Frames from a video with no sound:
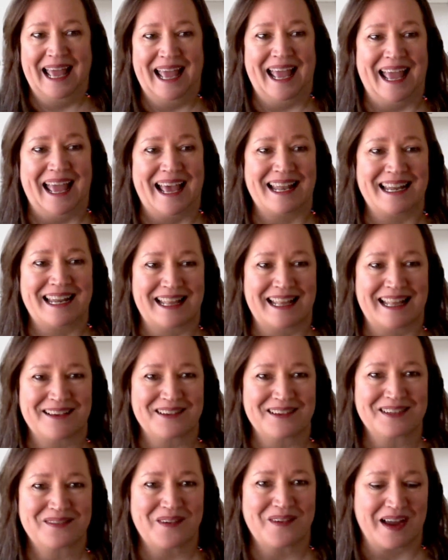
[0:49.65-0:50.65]
And in
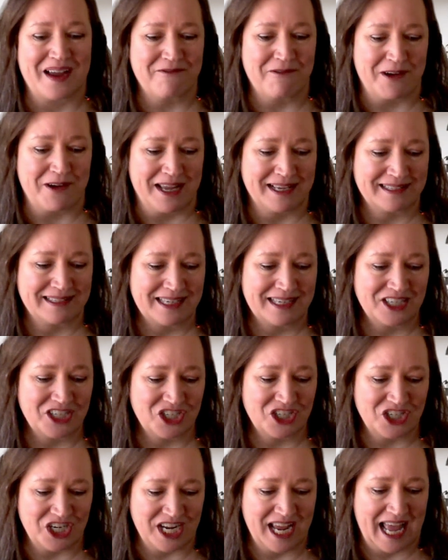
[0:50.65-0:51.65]
those 5 weeks,
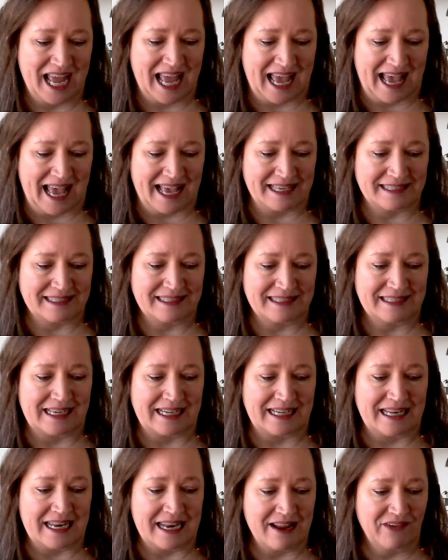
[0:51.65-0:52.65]
she has
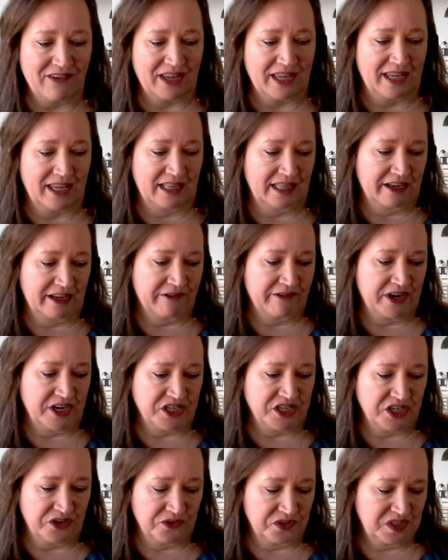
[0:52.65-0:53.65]
significantly
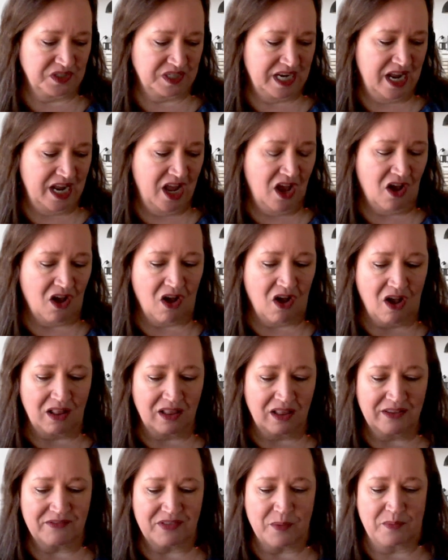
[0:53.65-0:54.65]
reduced
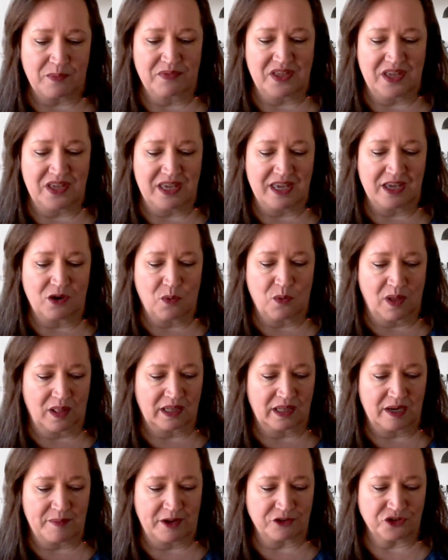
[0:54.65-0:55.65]
all of the
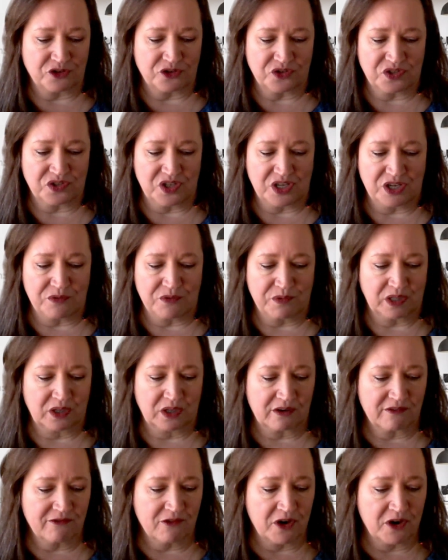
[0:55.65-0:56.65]
quality measures that you would
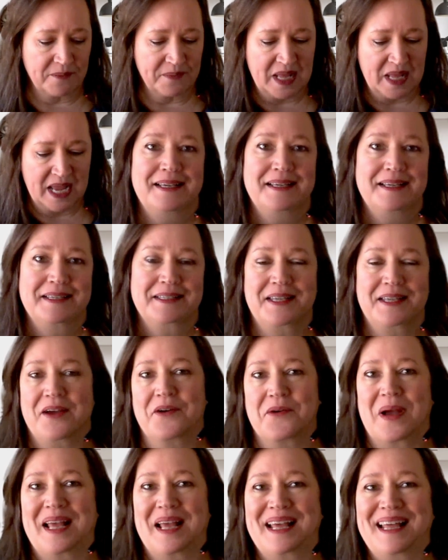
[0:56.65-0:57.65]
look for.
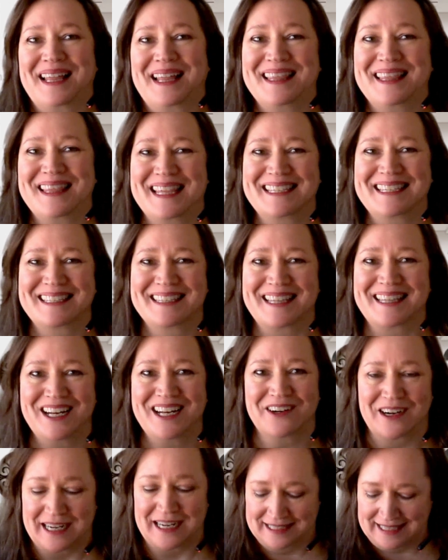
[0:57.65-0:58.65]
So this
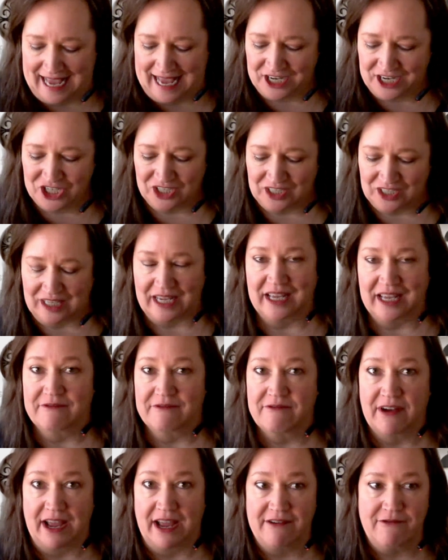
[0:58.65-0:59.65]
leader has actually, in
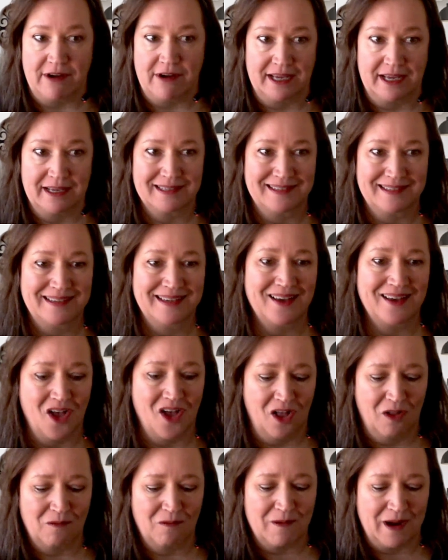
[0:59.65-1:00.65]
5 weeks,
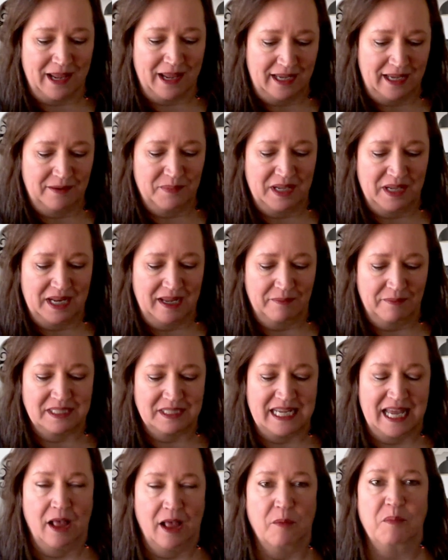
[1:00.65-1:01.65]
already been able
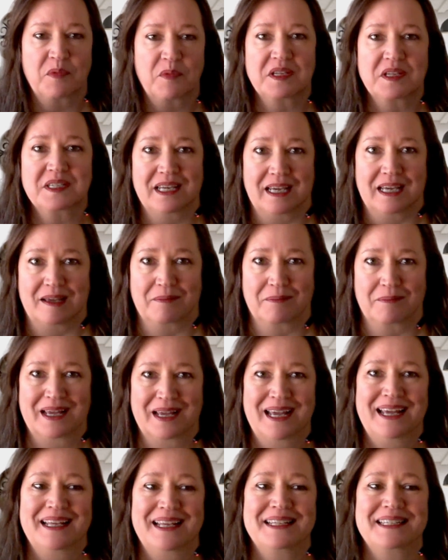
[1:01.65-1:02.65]
to help the team
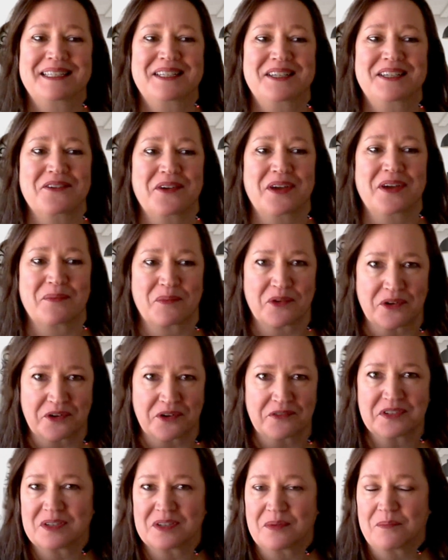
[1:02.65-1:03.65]
to
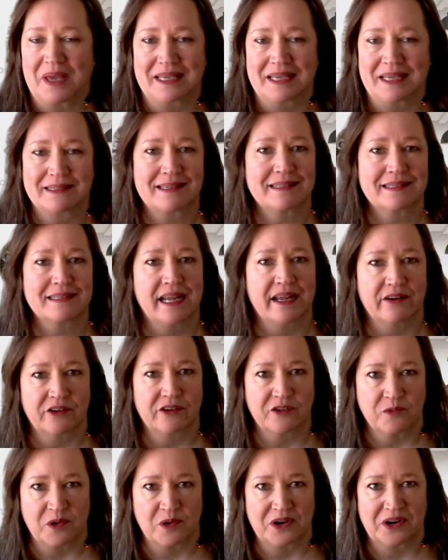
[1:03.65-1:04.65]
improve some basic
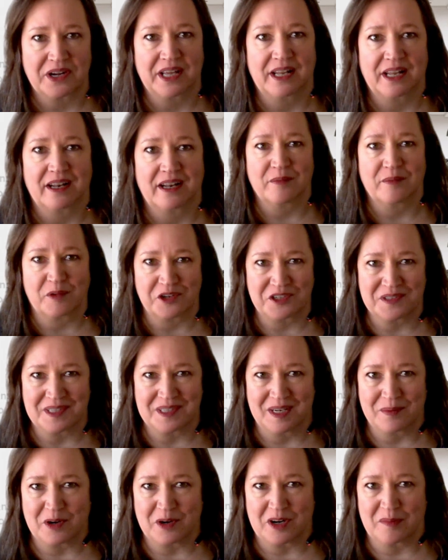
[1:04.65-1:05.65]
standard work in
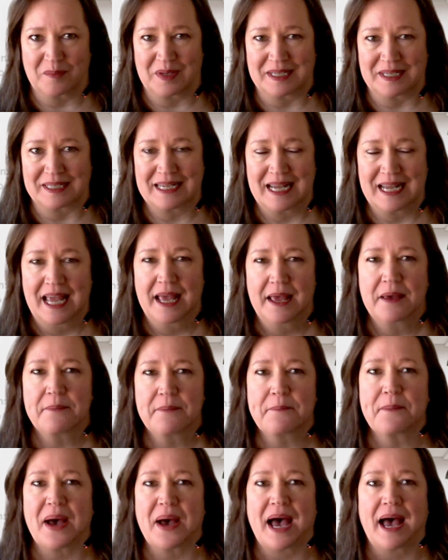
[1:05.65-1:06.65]
emergency department
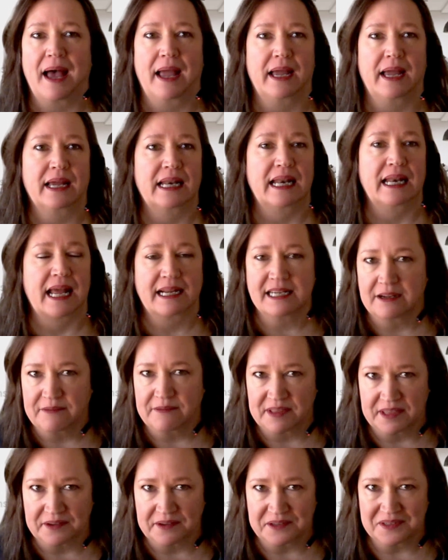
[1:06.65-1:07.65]
by connecting
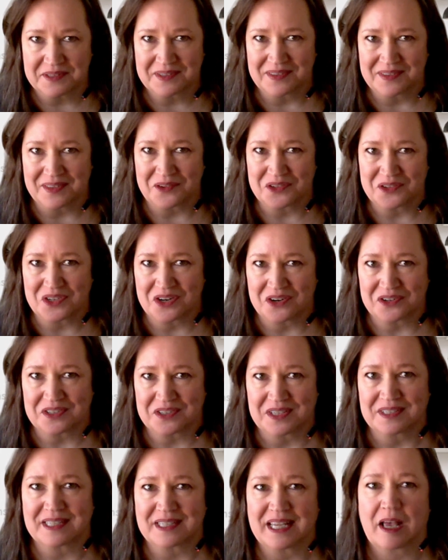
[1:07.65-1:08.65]
with those
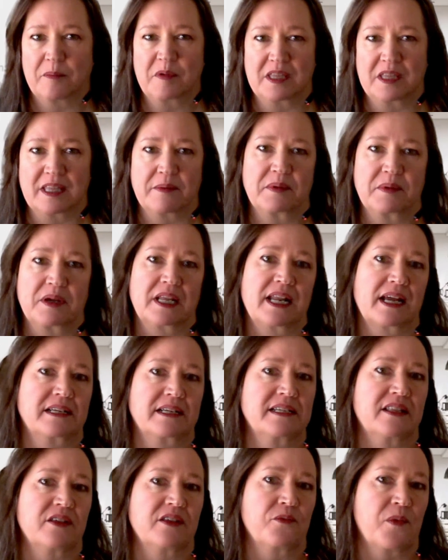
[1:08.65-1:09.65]
nurses, helping them
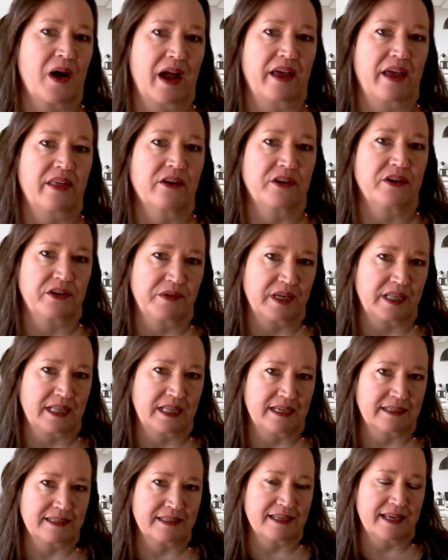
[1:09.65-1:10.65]
connect to the why they're doing
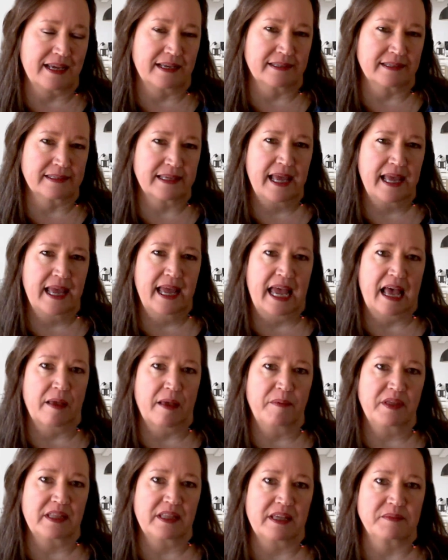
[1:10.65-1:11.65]
these things,
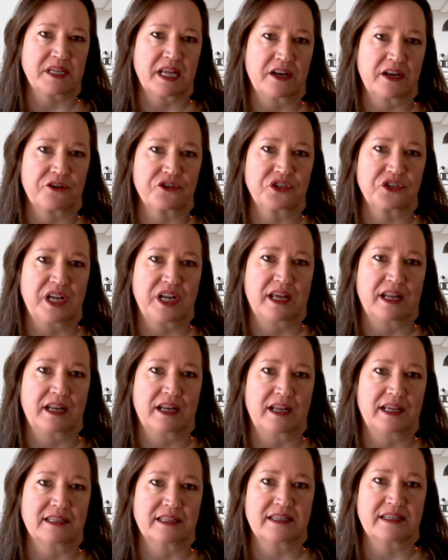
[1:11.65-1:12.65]
helping them to
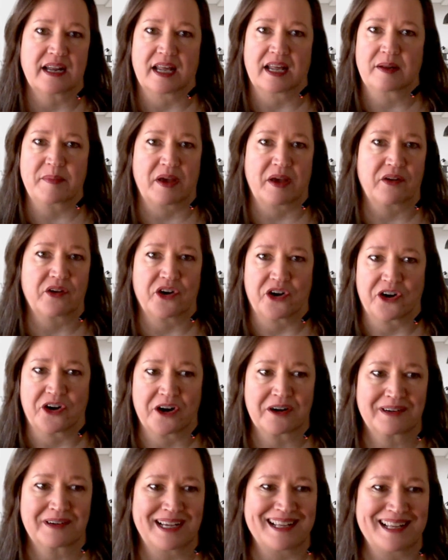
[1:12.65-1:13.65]
understand it's not about
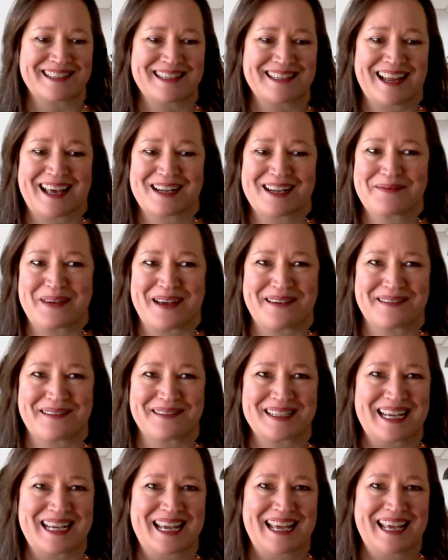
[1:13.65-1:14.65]
her, it's not
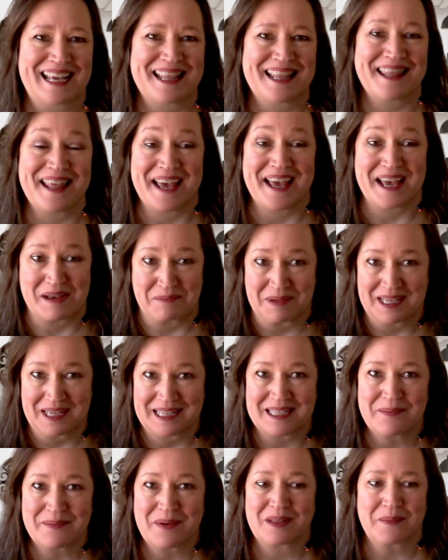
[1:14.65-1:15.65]
about them,
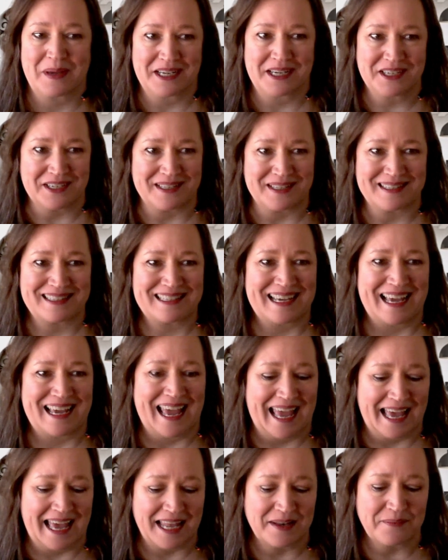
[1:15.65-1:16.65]
it's about the patients.
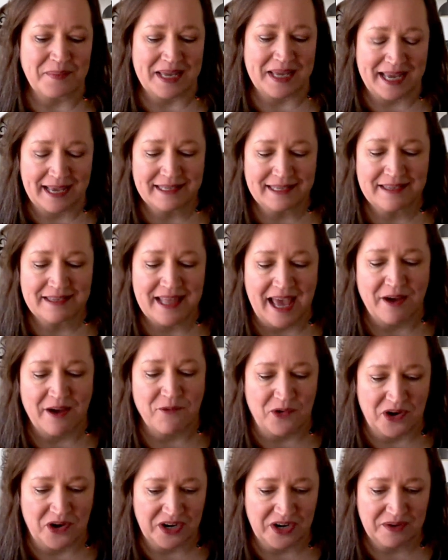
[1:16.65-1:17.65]
And because of that
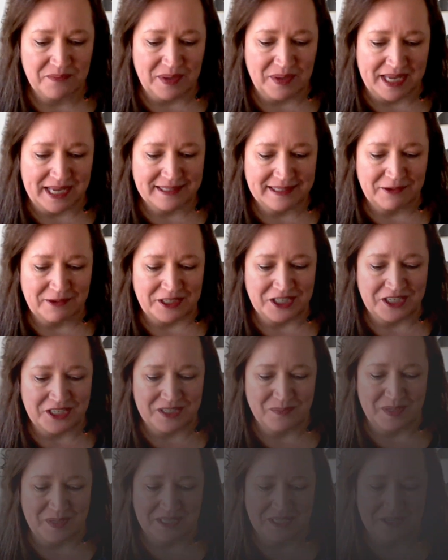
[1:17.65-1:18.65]
work, because of what she's been